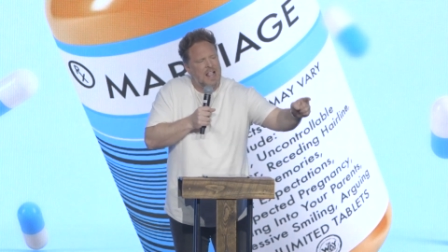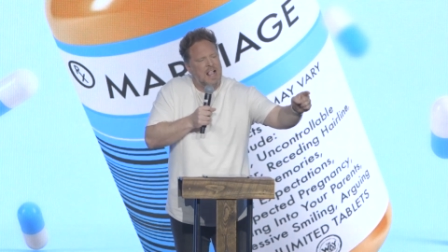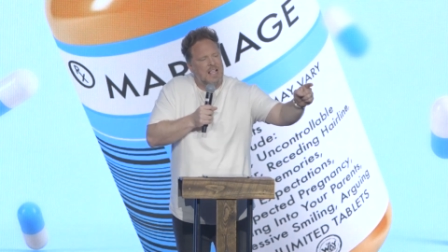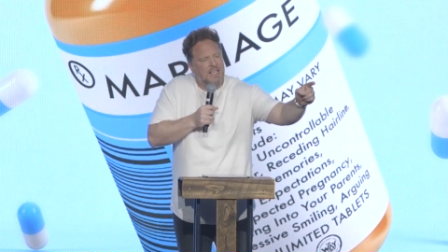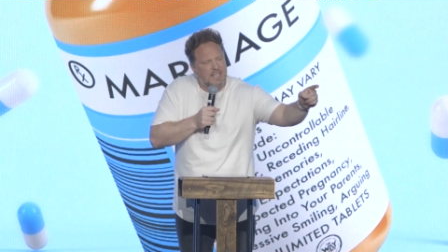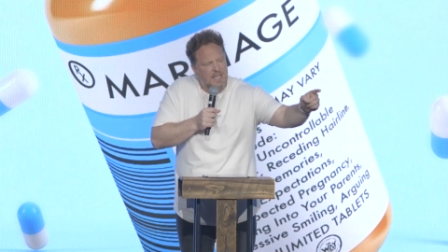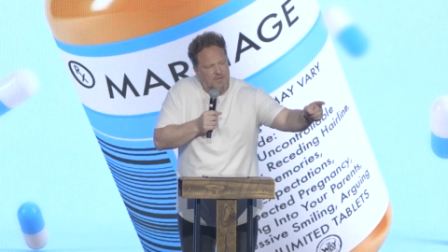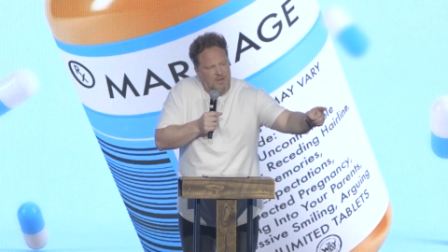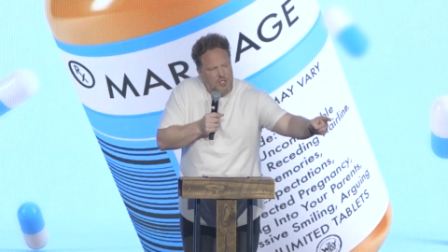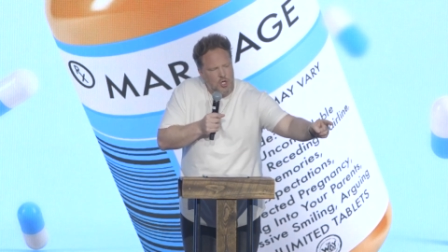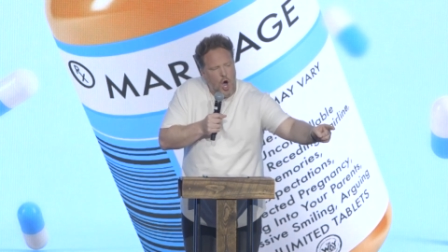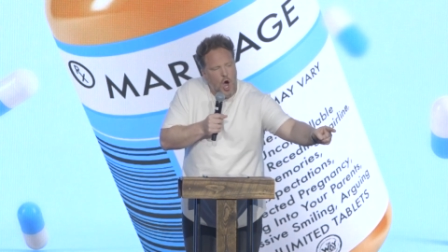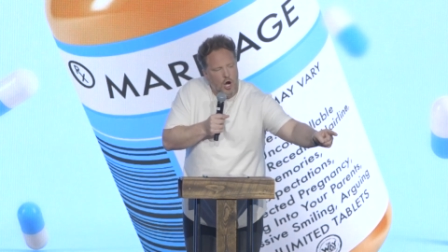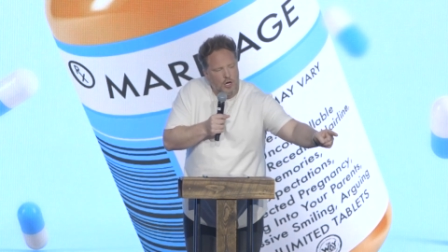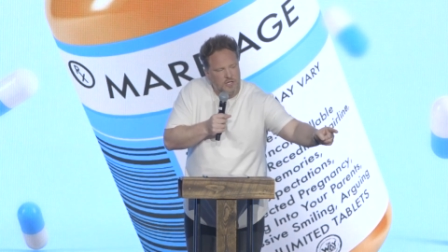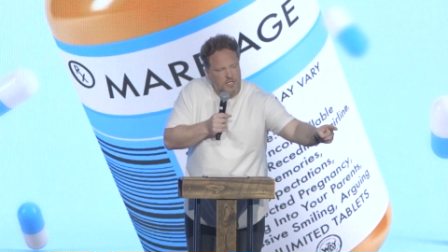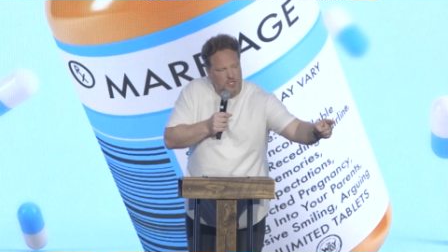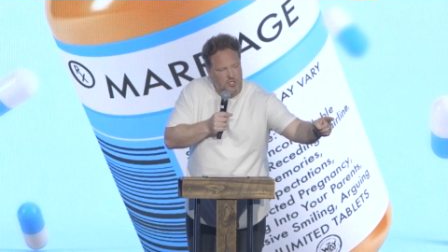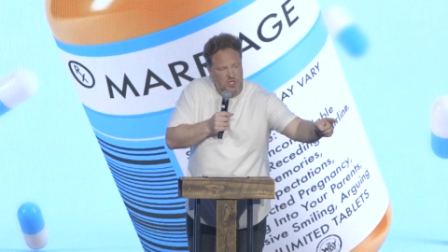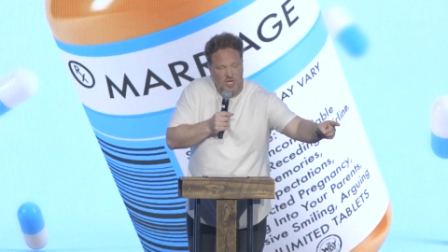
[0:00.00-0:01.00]
give his
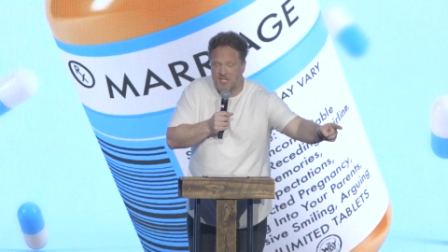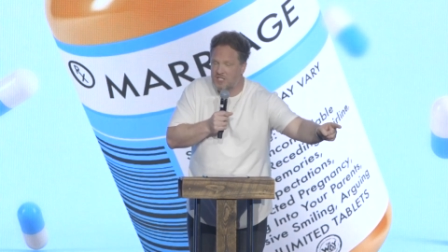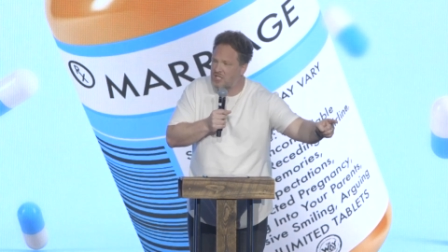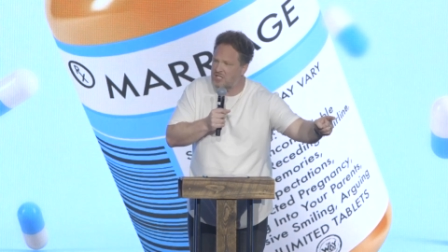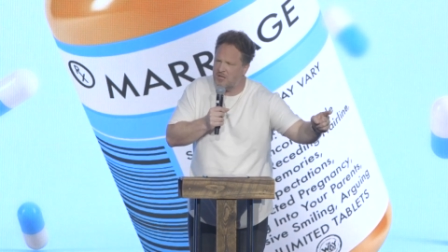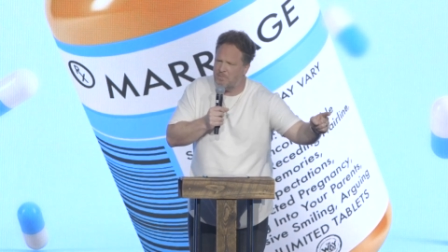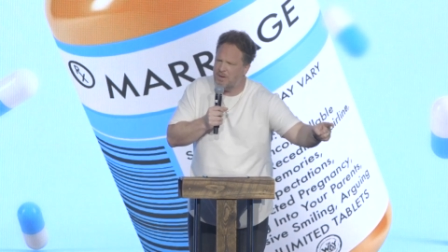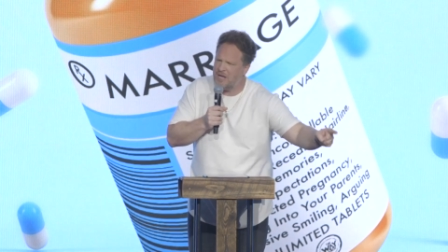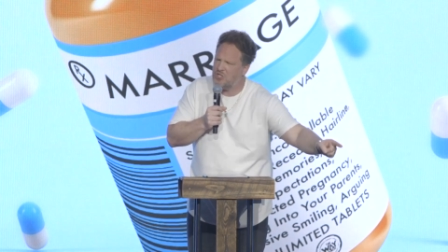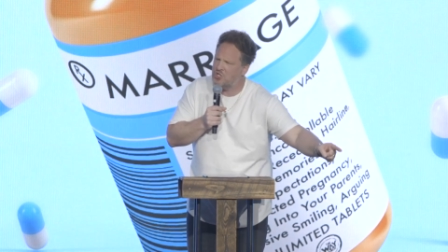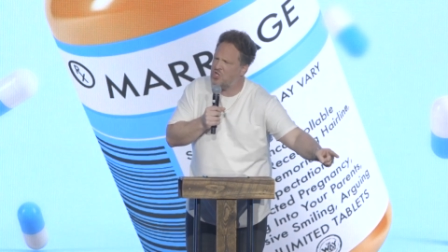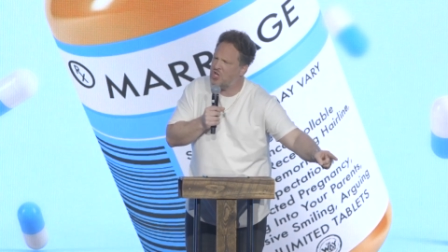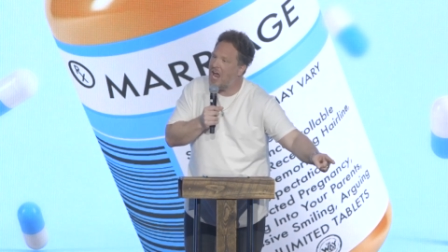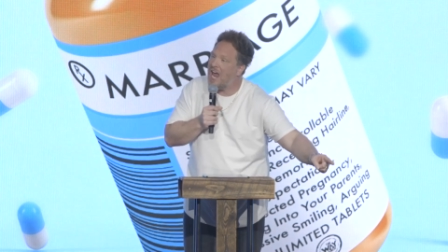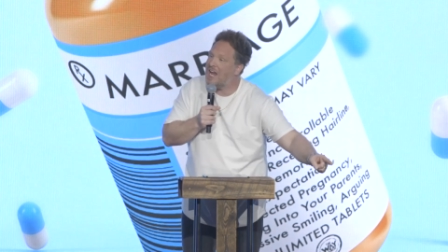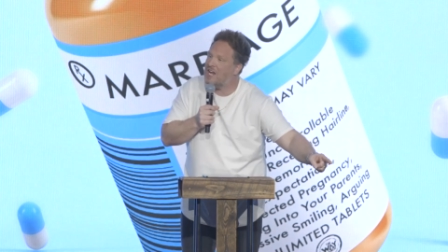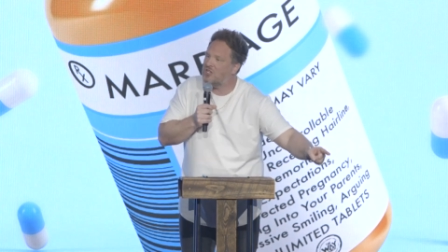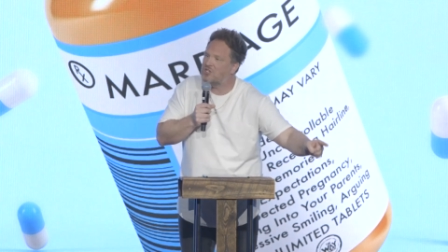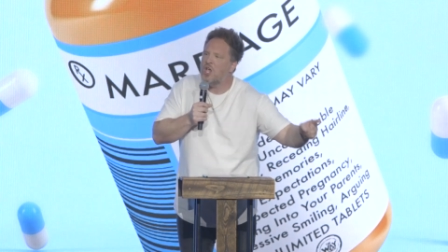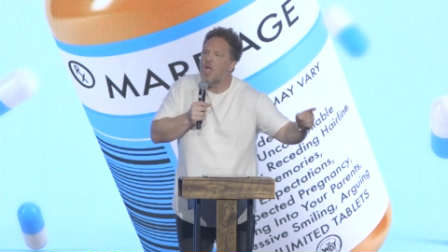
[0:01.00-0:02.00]
heart to Jesus and be
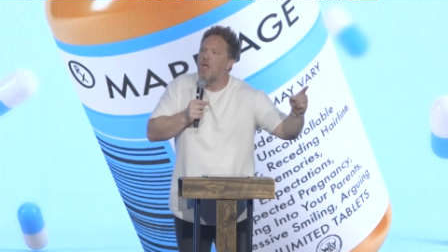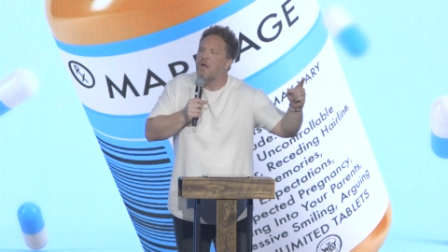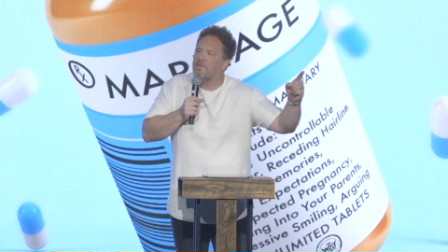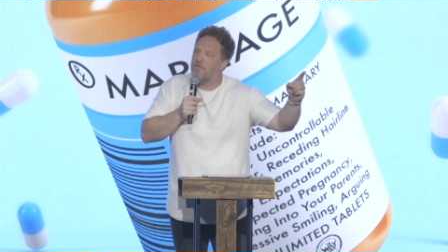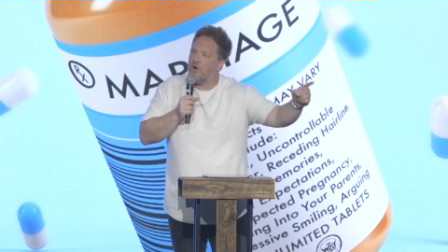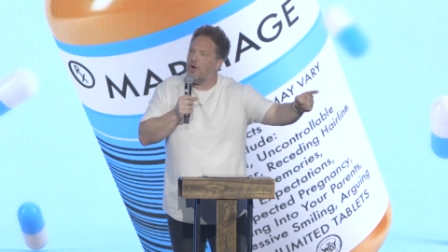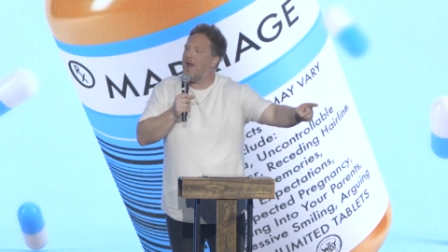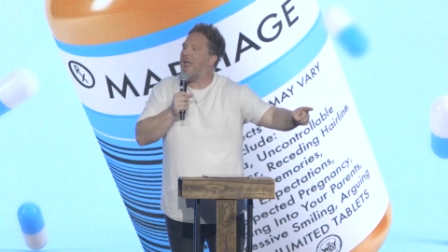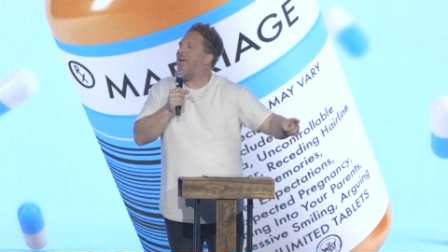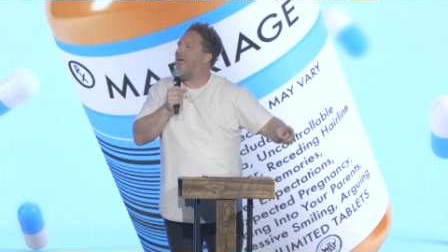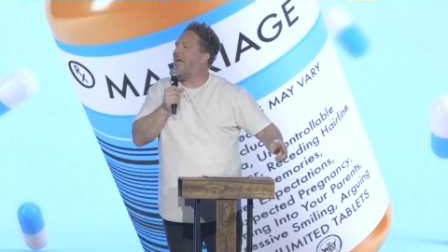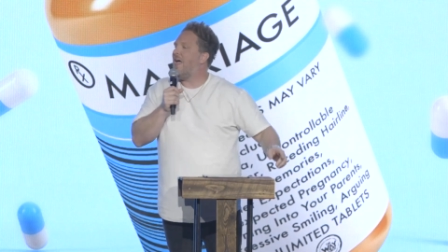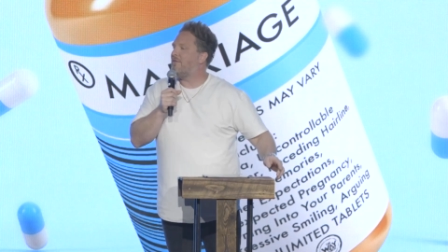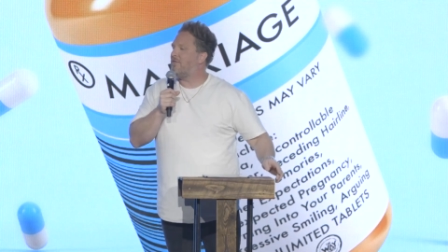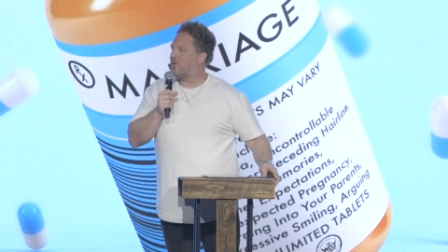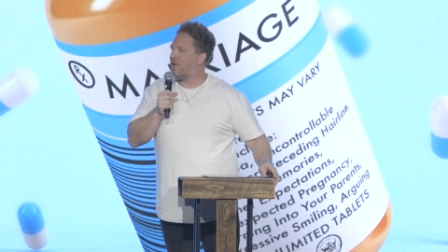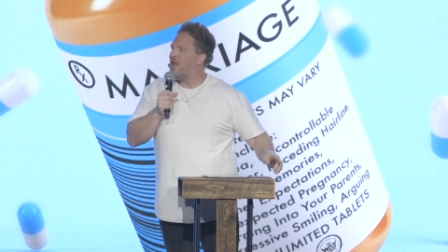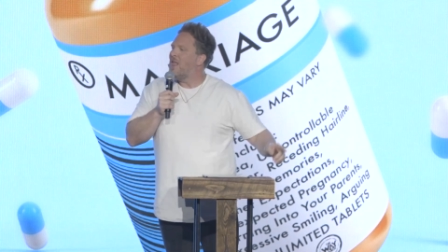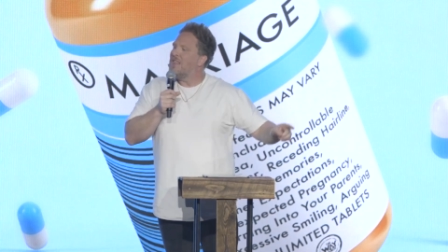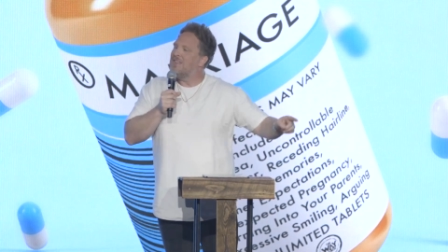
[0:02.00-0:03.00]
changed forever.